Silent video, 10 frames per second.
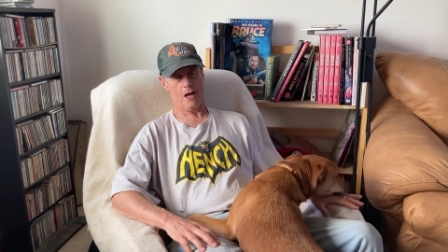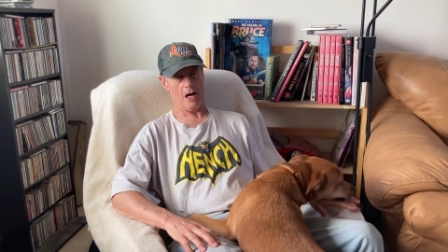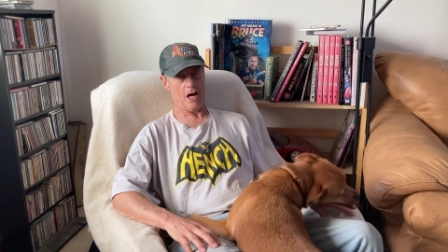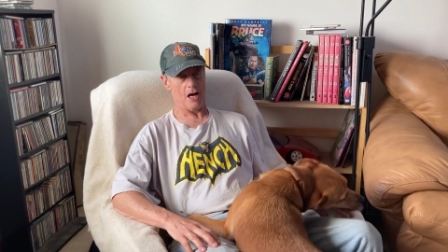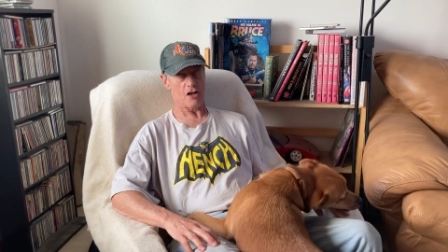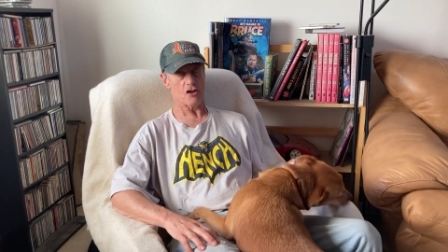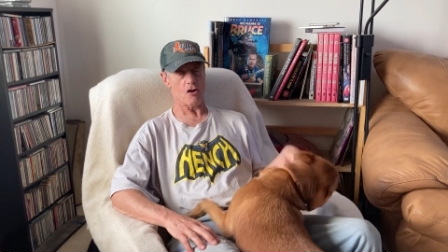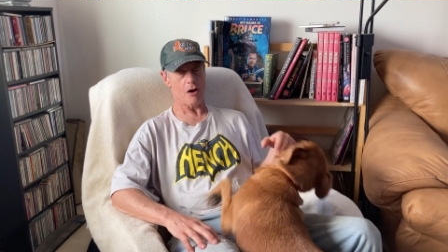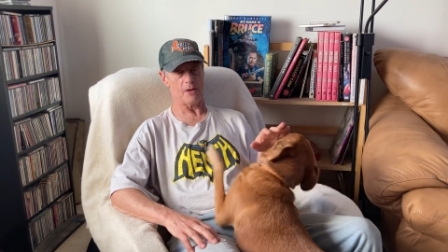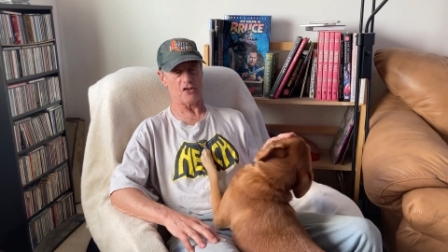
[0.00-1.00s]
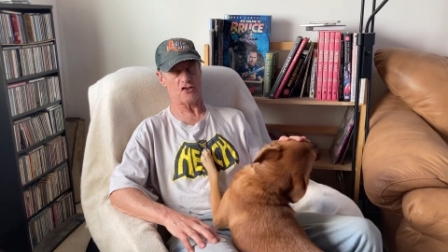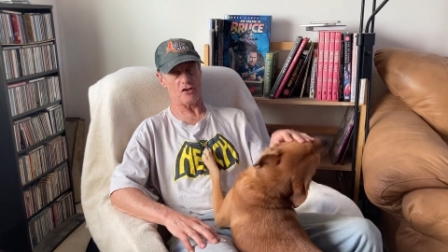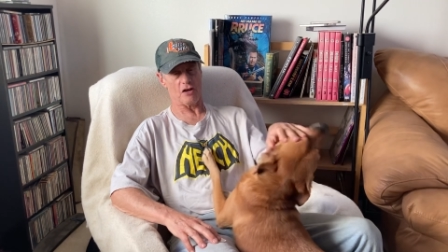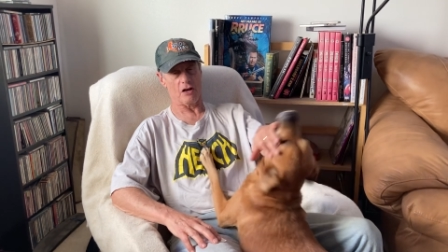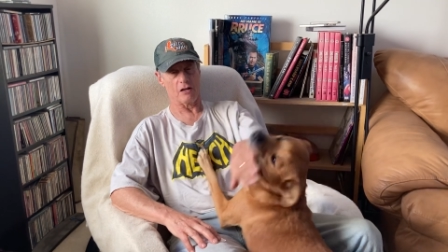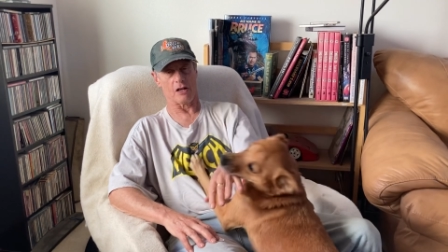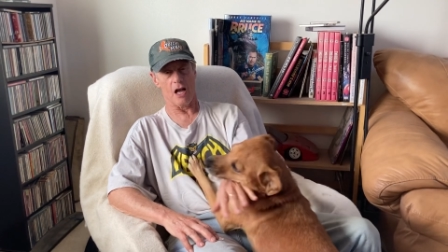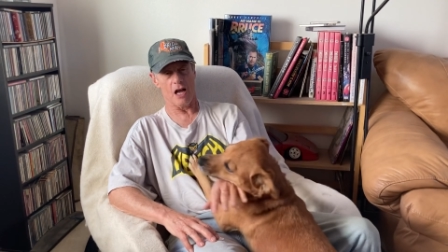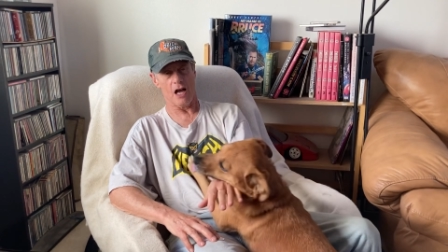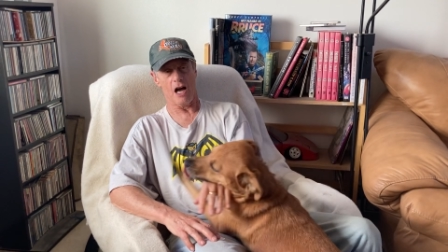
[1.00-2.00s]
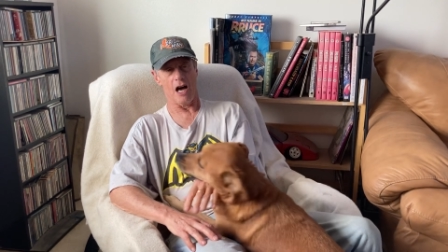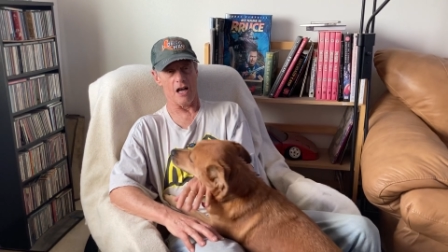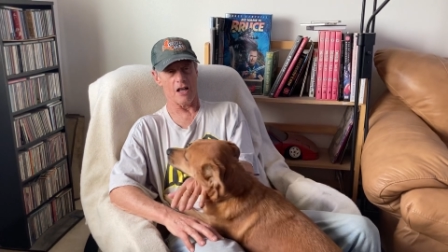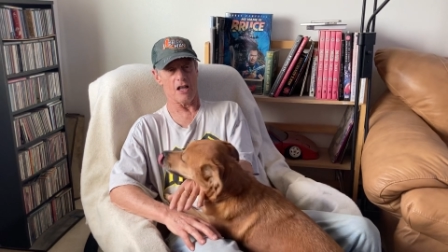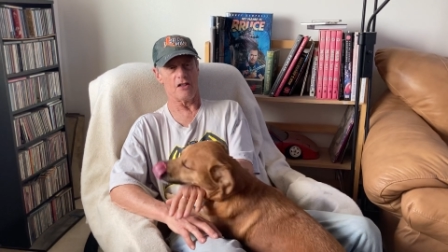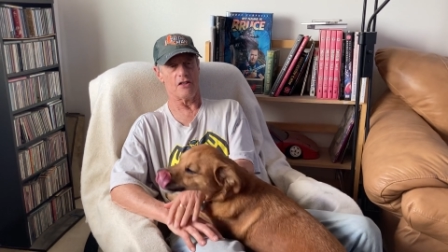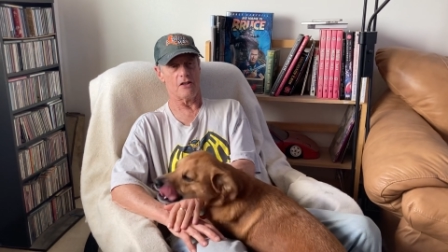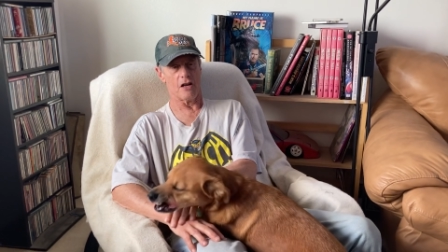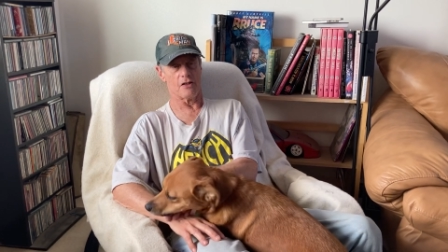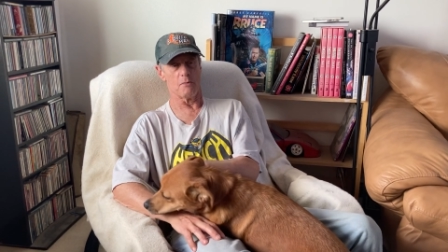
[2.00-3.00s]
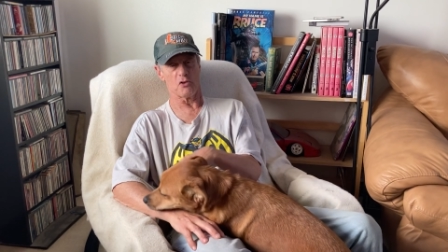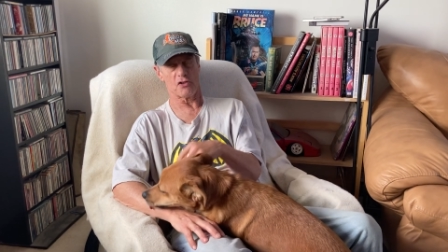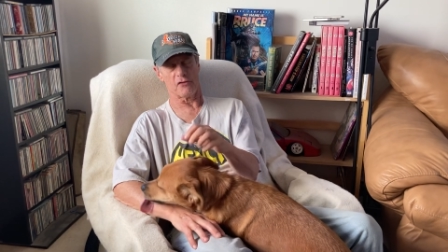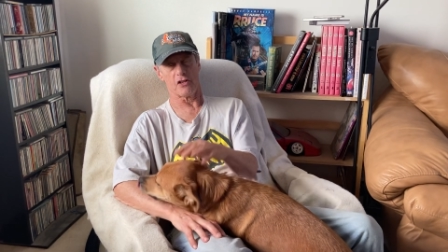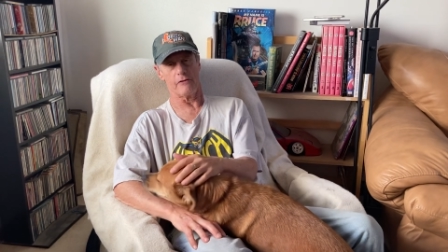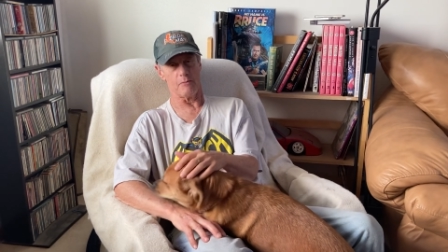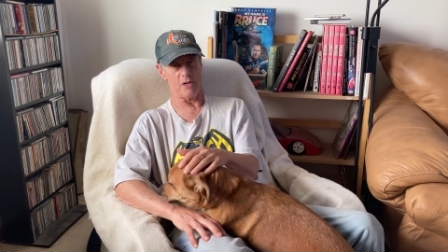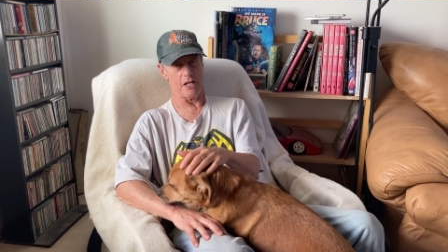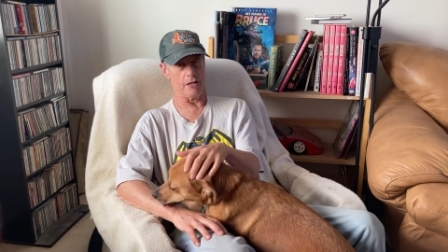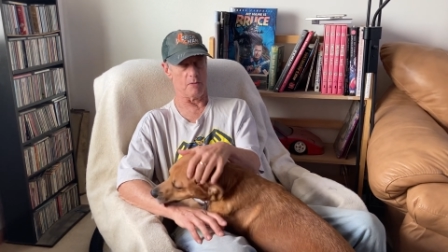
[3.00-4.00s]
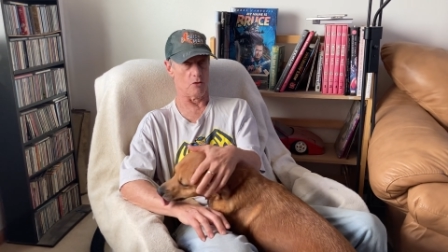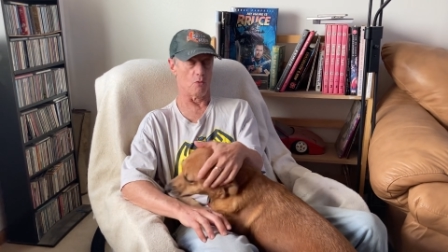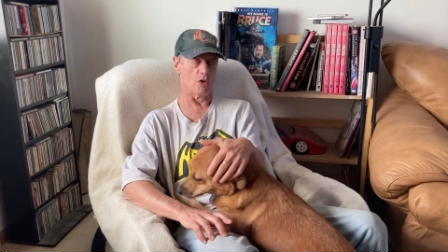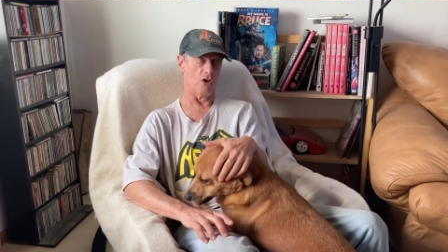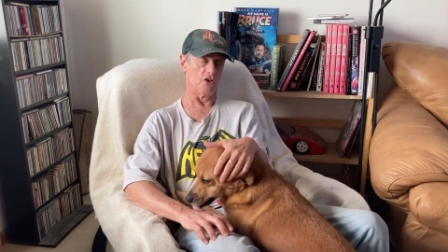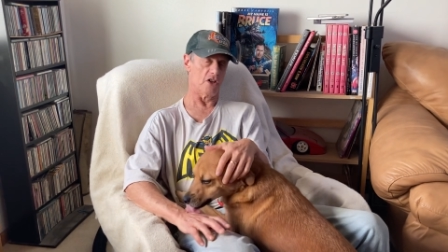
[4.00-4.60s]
Uh, comics are uh, the most forgiving medium in the world.